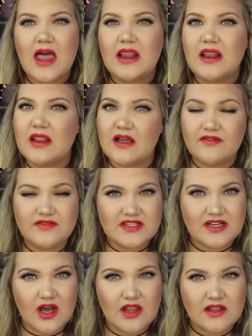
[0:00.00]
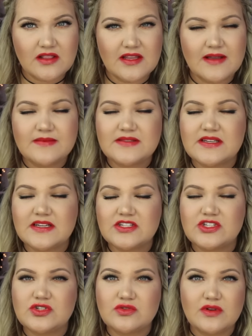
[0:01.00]
I loved it on the lips.
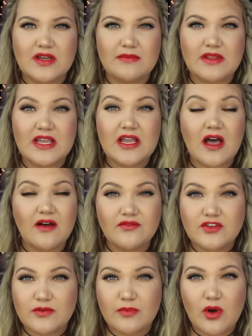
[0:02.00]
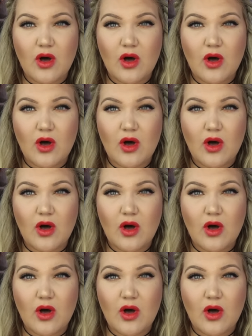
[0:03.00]
Extremely comfortable.